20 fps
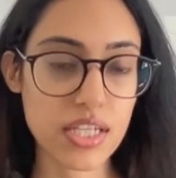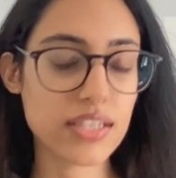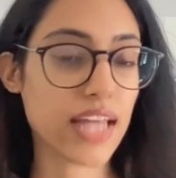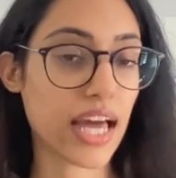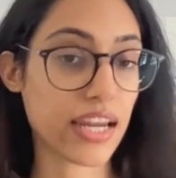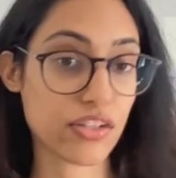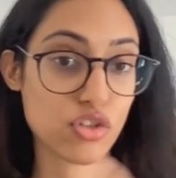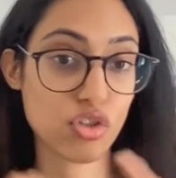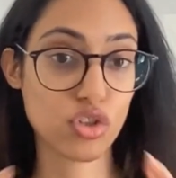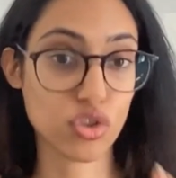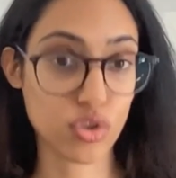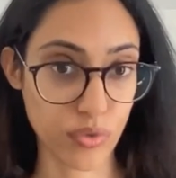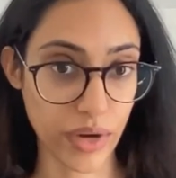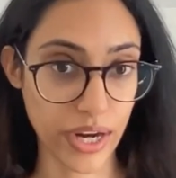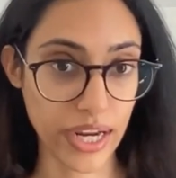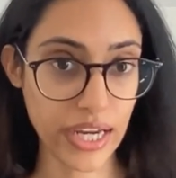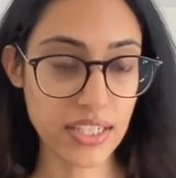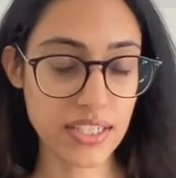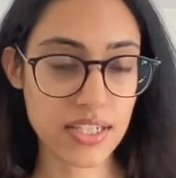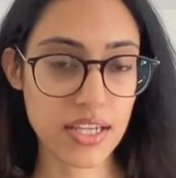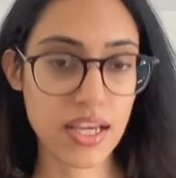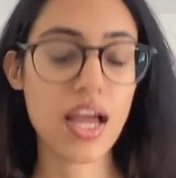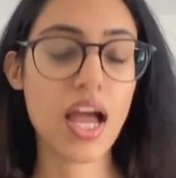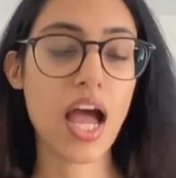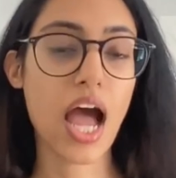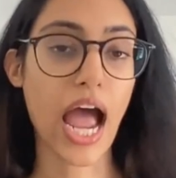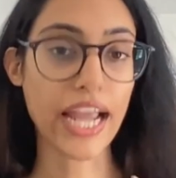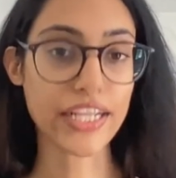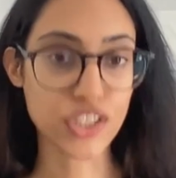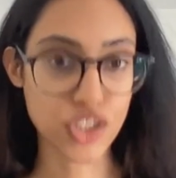that is great.
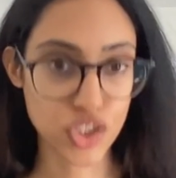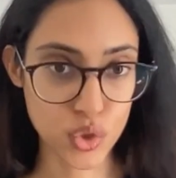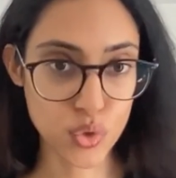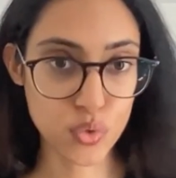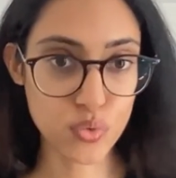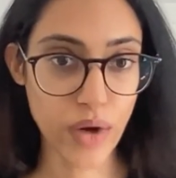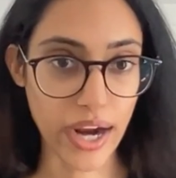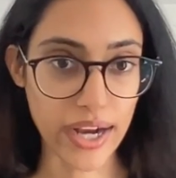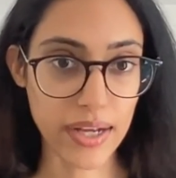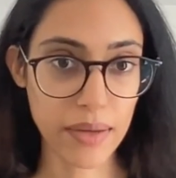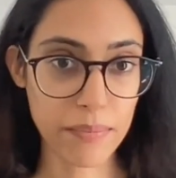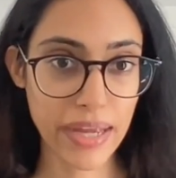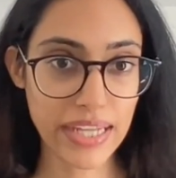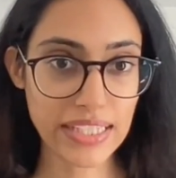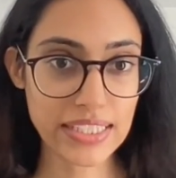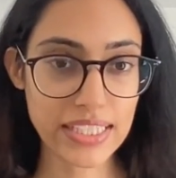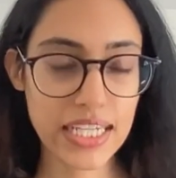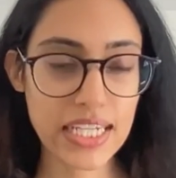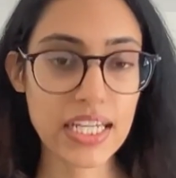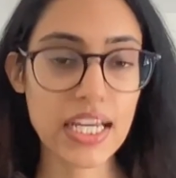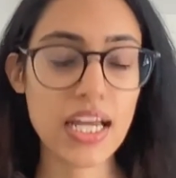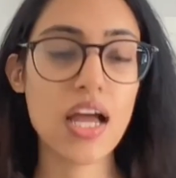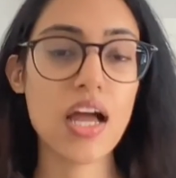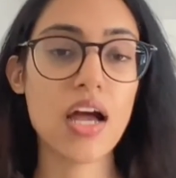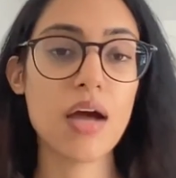I do recommend it.